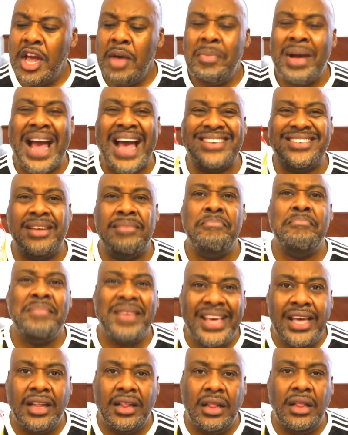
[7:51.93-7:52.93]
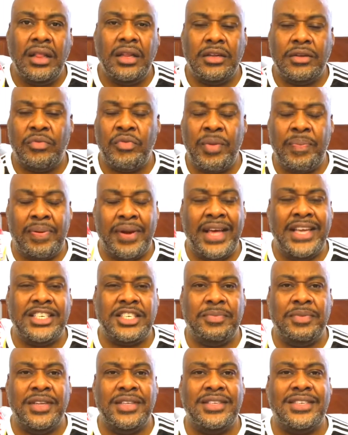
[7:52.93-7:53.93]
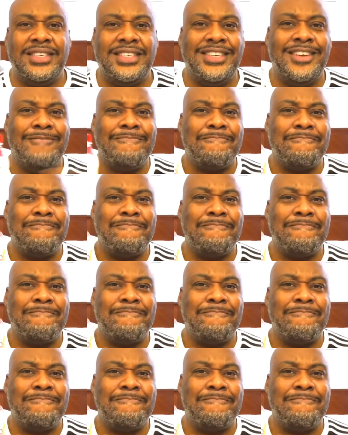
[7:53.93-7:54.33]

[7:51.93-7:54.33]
But as a meal replacement,